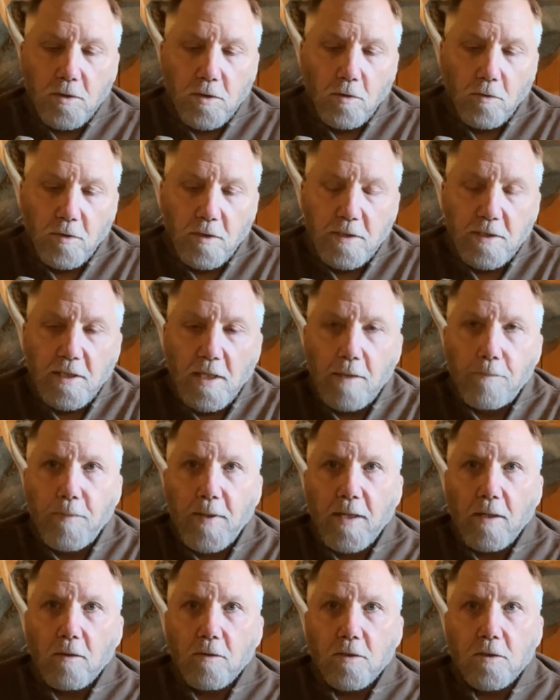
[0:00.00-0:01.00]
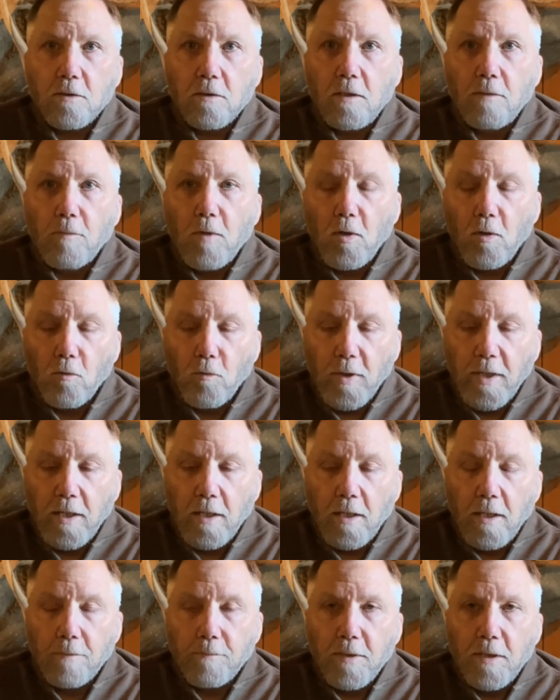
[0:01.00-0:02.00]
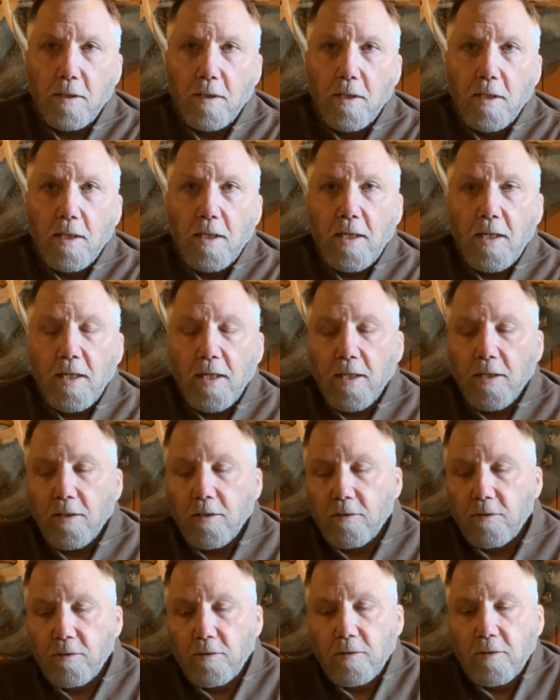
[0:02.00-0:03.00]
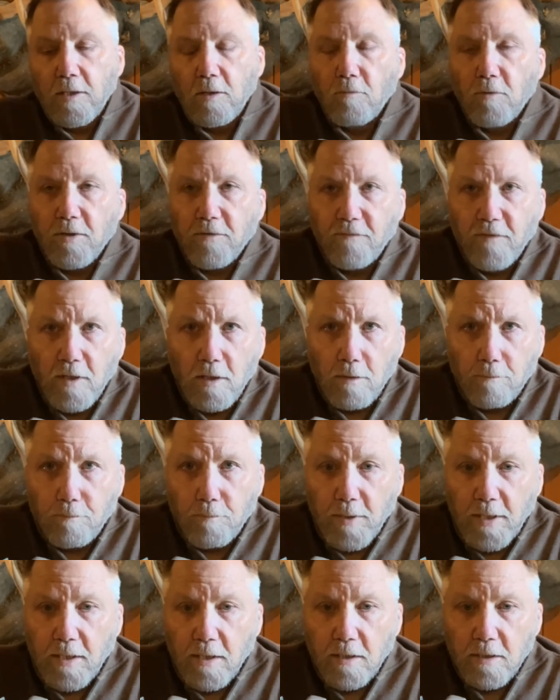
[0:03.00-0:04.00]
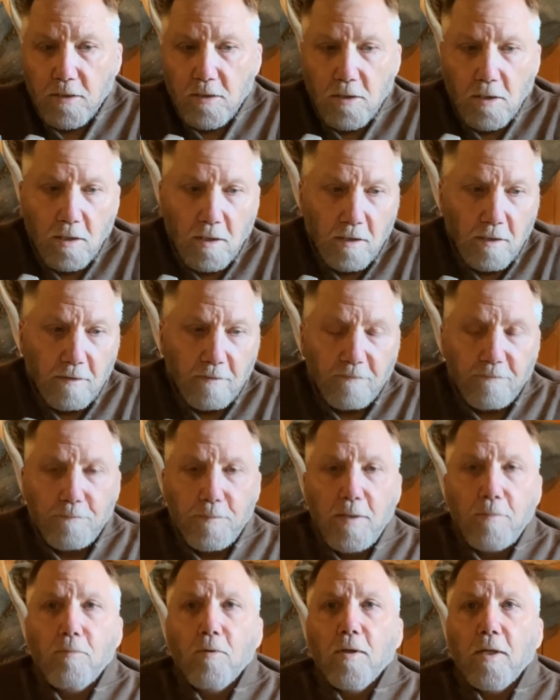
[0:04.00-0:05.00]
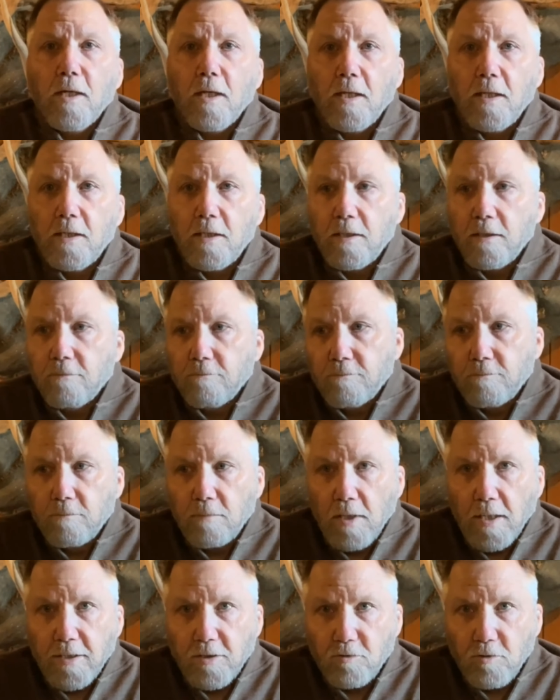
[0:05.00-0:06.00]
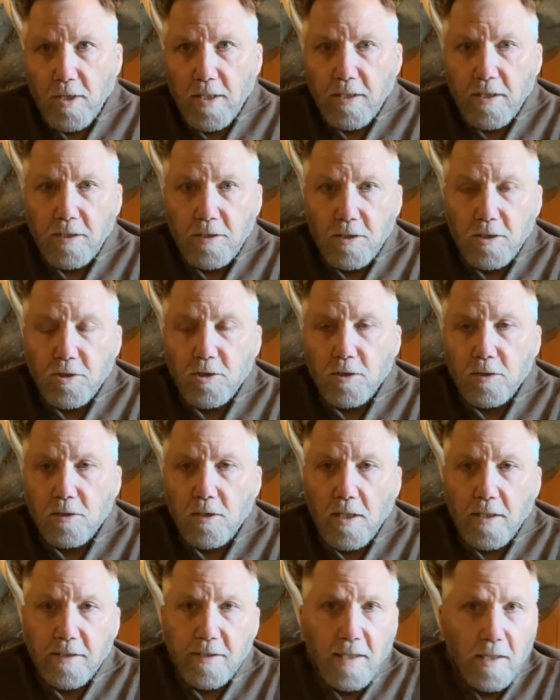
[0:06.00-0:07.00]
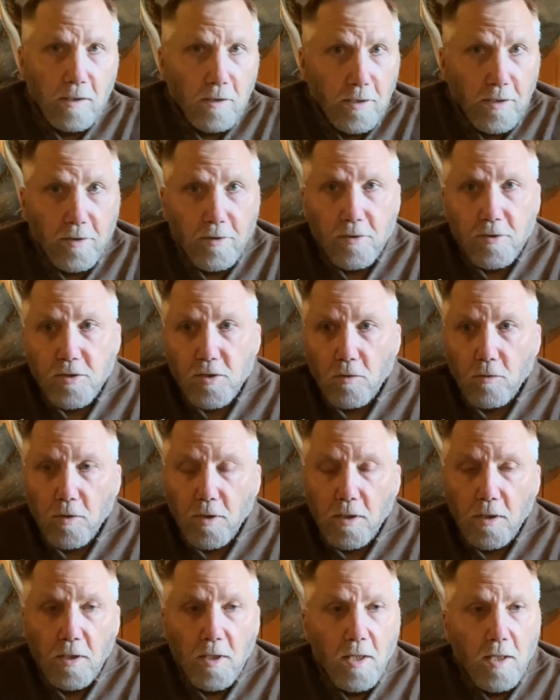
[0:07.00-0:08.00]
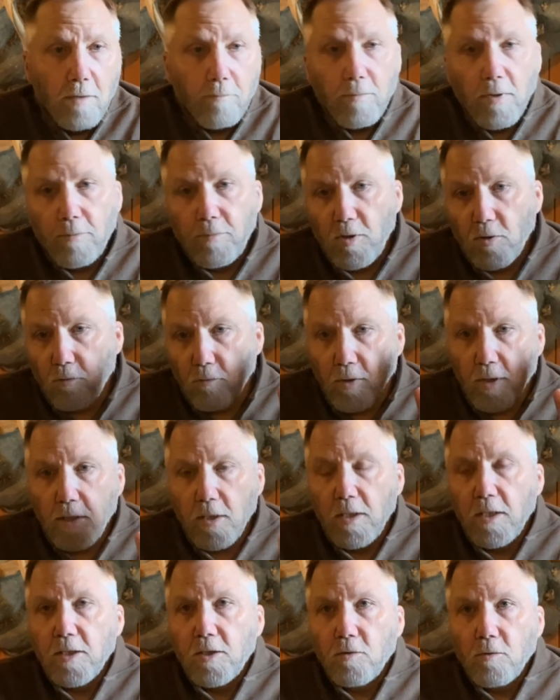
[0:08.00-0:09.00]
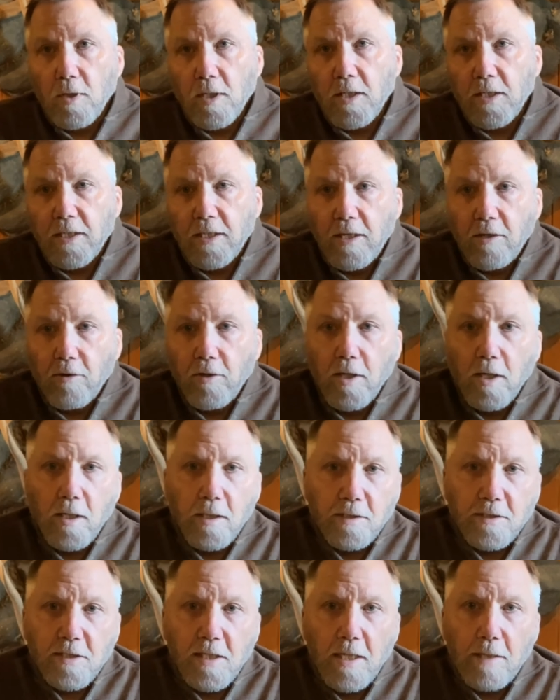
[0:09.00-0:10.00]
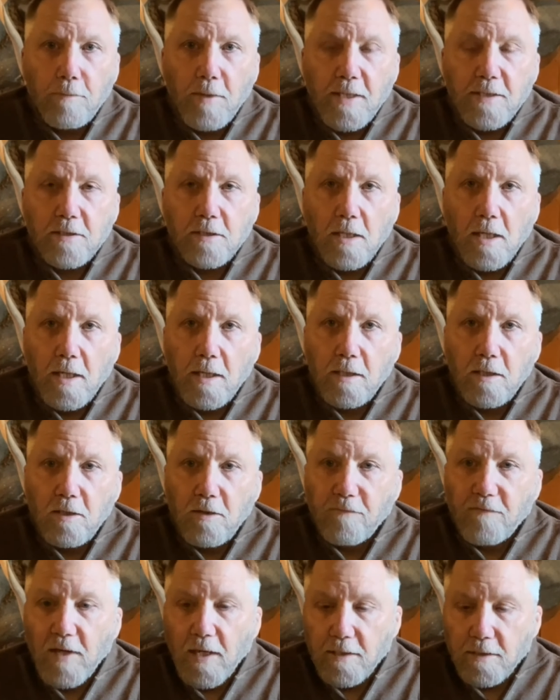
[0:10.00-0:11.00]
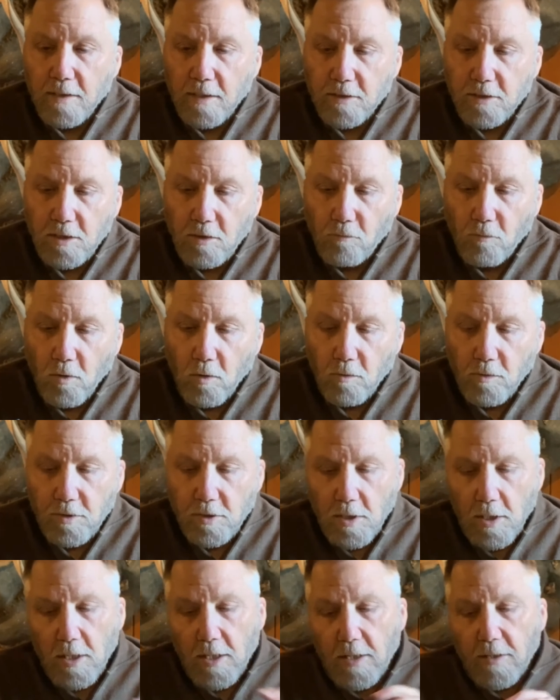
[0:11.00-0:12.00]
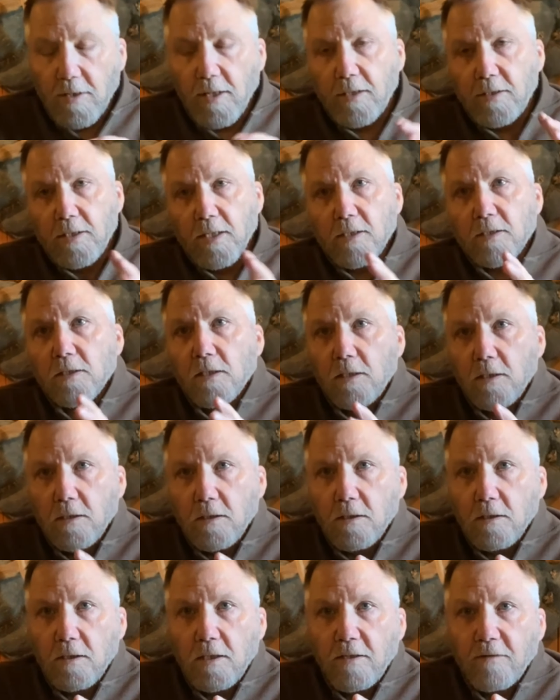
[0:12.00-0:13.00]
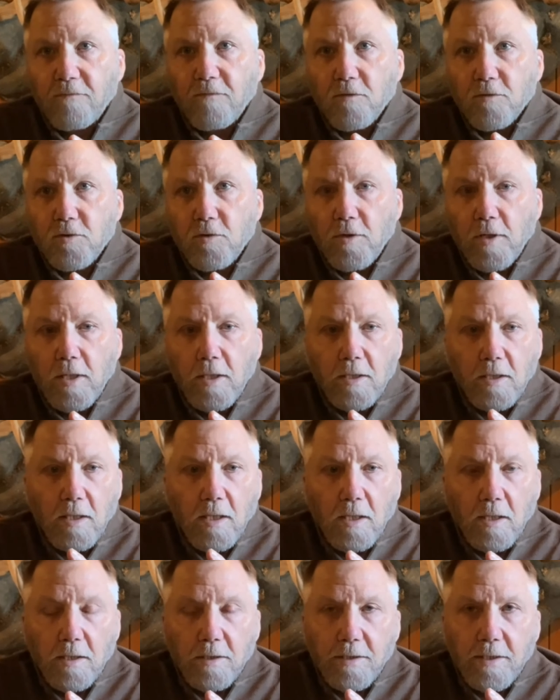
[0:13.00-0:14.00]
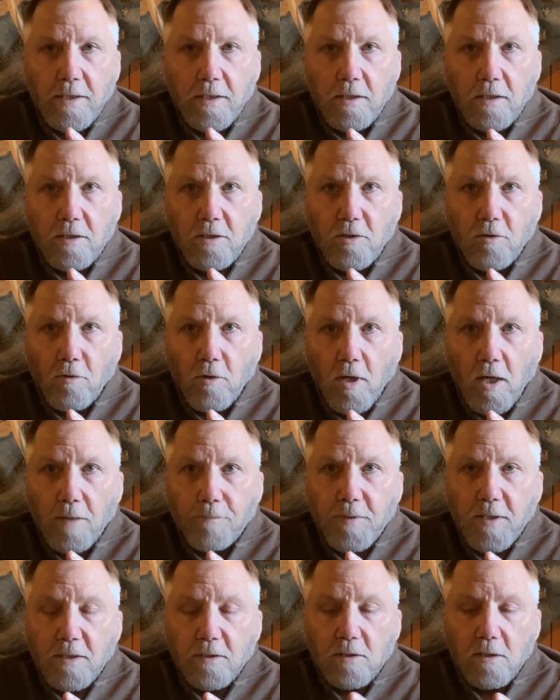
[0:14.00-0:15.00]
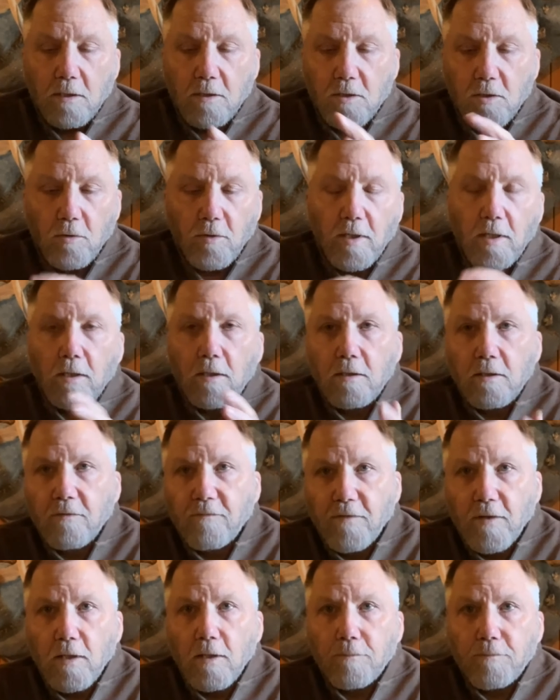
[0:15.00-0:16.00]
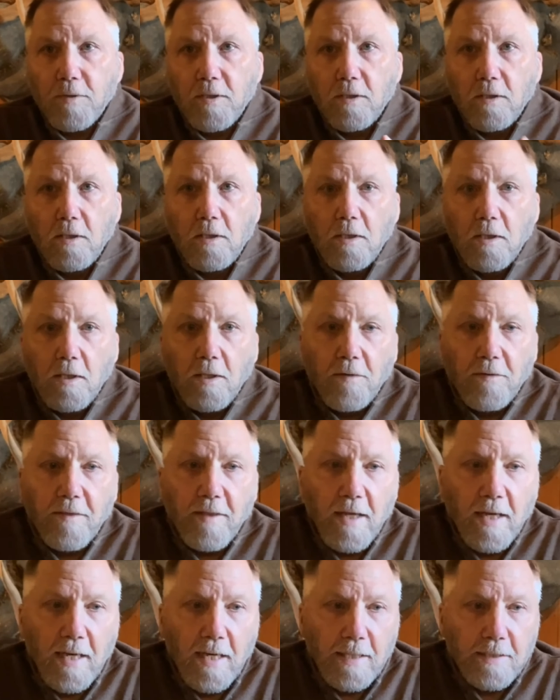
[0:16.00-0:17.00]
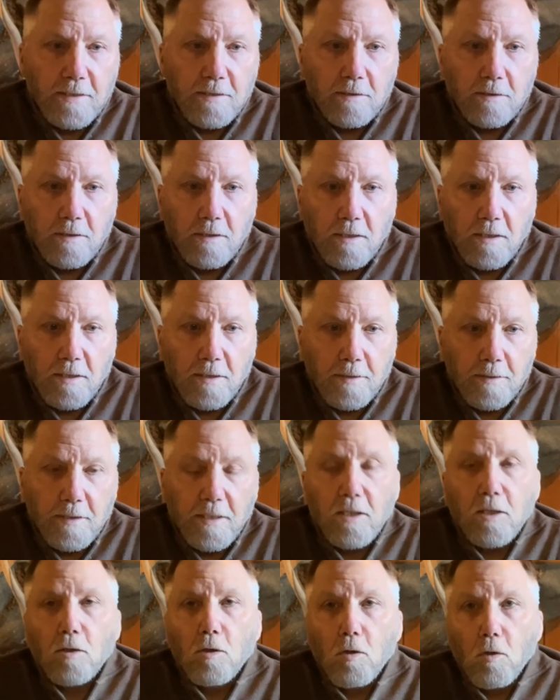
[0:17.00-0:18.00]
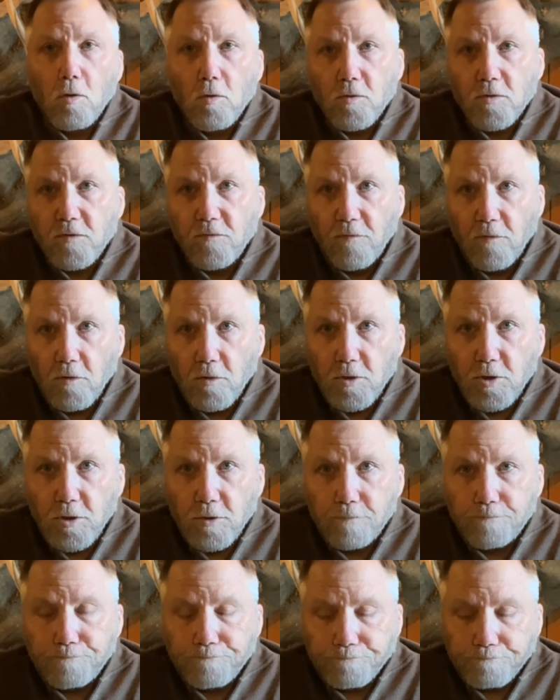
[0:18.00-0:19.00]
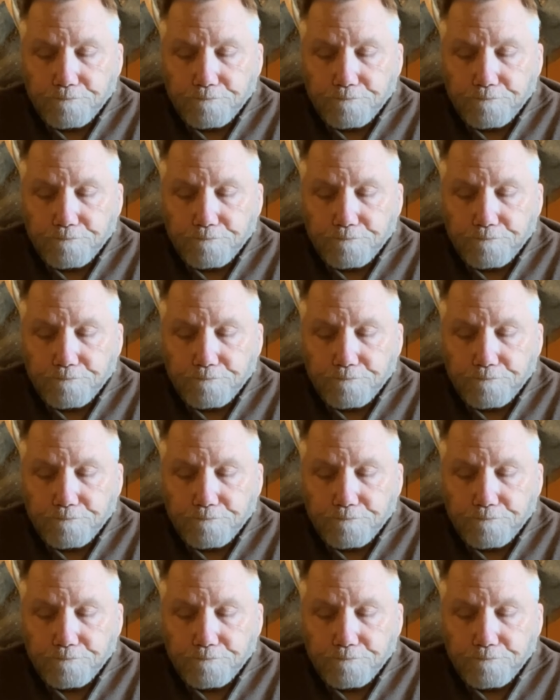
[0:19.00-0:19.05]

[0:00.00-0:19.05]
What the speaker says: So these side panels come all the way up. And they were developed because of people that hunt in like dry conditions, like down in Arizona. Maybe you're running into a hunting area on a side-by-side and you've got dusty roads. That dust can infiltrate and get into your optics. So they developed that enclosed version.